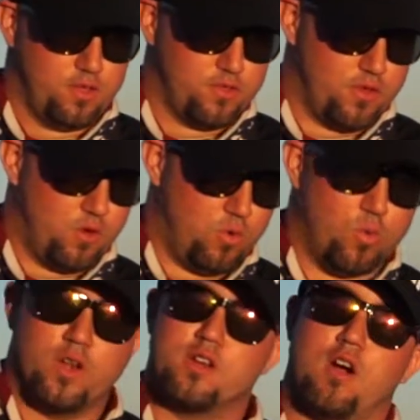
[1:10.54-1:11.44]
So
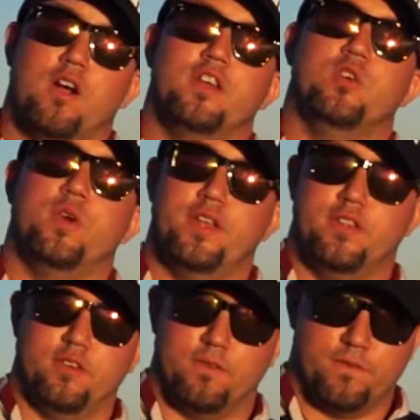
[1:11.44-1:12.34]
what car are you
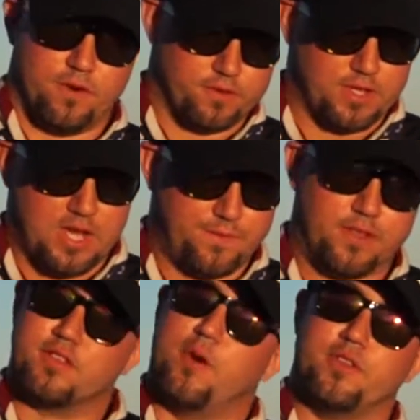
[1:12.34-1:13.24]
into? First off, you
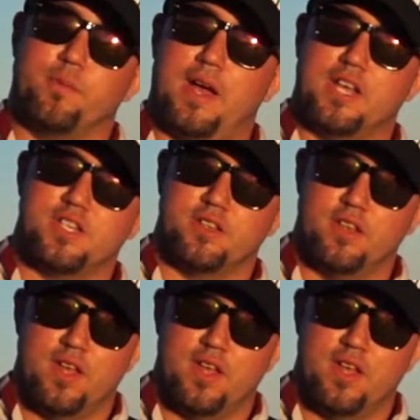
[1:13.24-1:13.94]
can start with your passion,